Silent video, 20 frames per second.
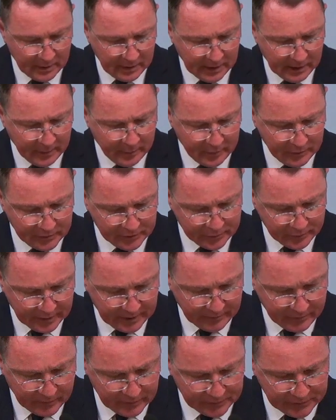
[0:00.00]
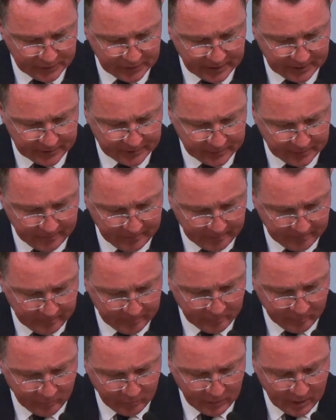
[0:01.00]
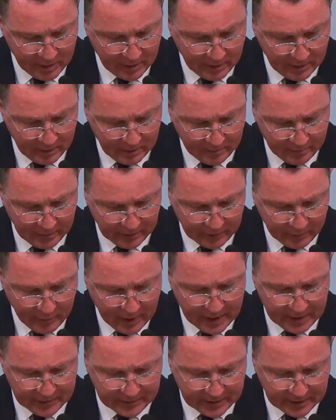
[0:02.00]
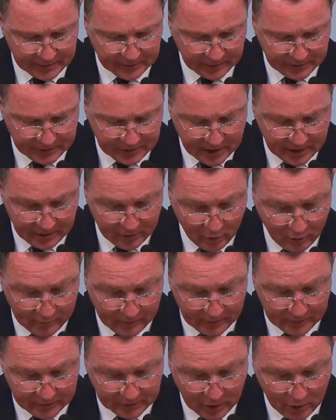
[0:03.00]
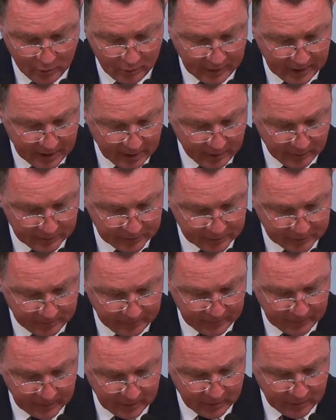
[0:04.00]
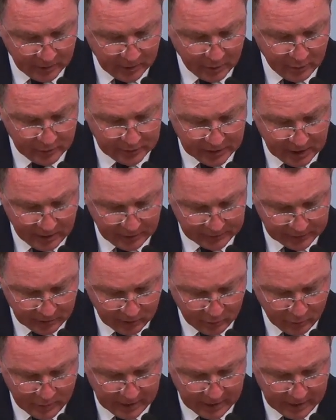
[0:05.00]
Hebrews 3, verse 6. But Christ as a son over his own house, whose house are